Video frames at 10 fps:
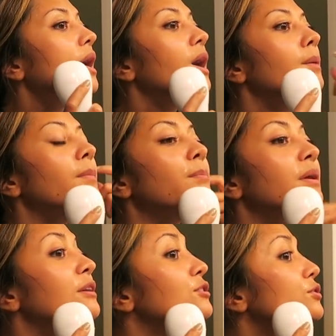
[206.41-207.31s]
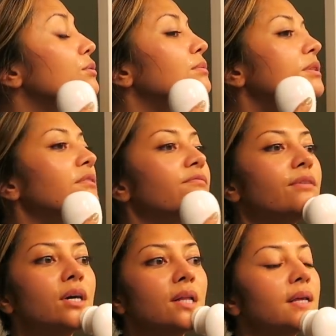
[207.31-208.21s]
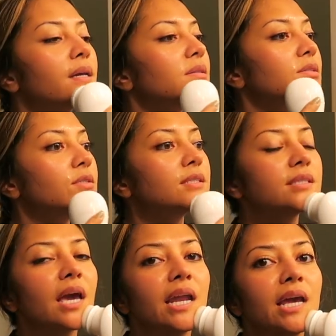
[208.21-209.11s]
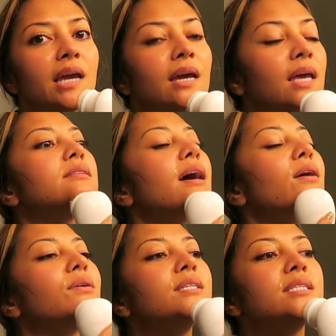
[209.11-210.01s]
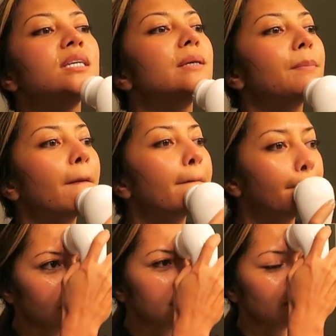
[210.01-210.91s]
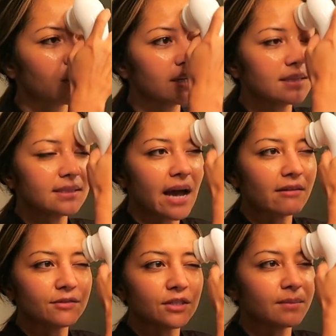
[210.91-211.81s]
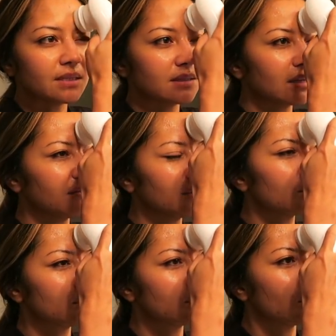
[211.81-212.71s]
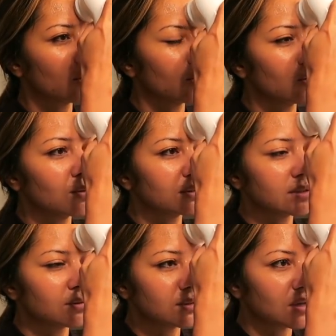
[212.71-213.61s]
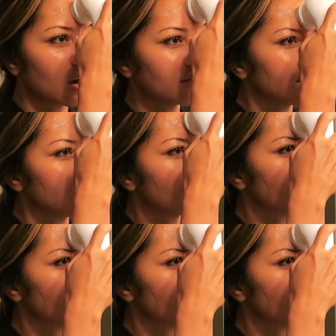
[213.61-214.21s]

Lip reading: but I do really feel like it's just getting down and deep. The best part is after, my skin feels so soft and